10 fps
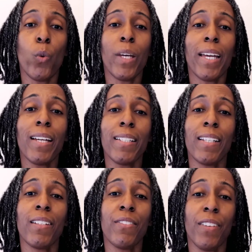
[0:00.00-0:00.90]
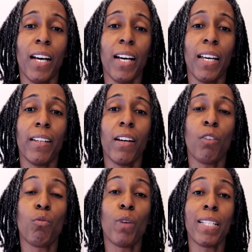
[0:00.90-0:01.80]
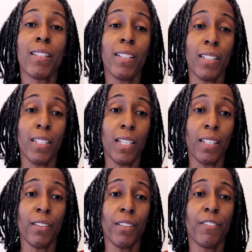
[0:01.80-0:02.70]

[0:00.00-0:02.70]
we identified a resident need